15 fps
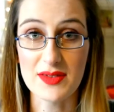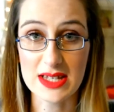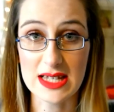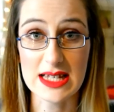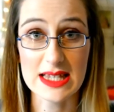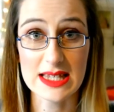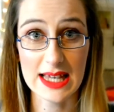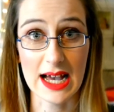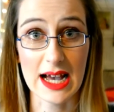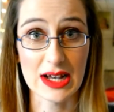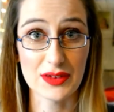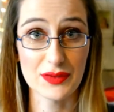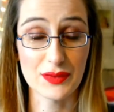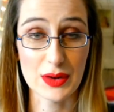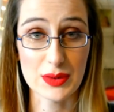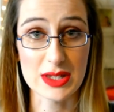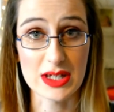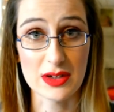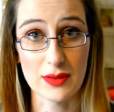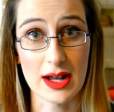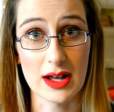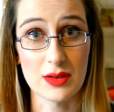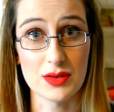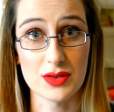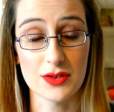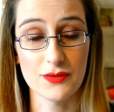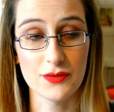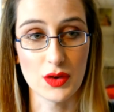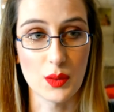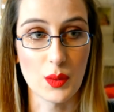seen this tag floating around
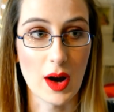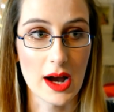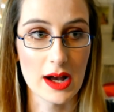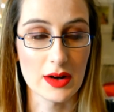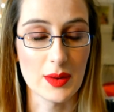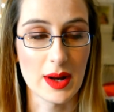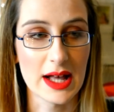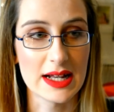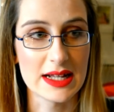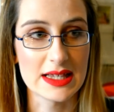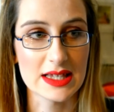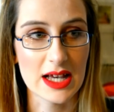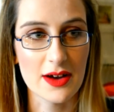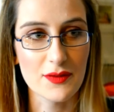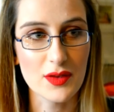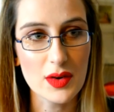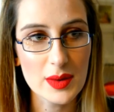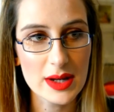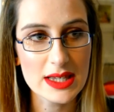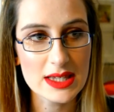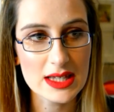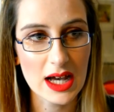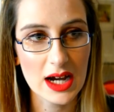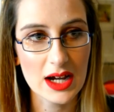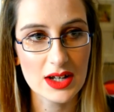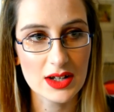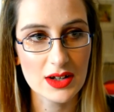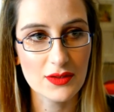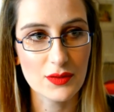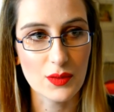for a while, and I've always kind
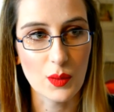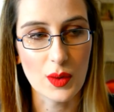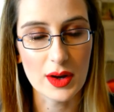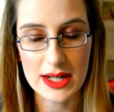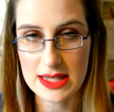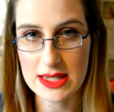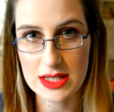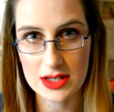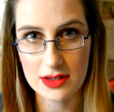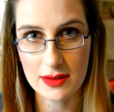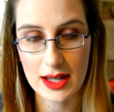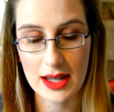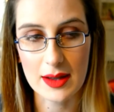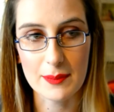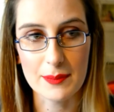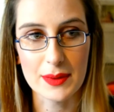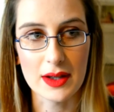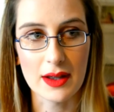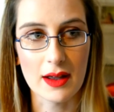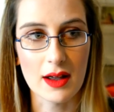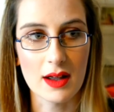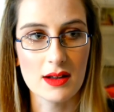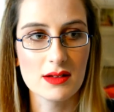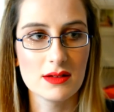of wanted to do it, but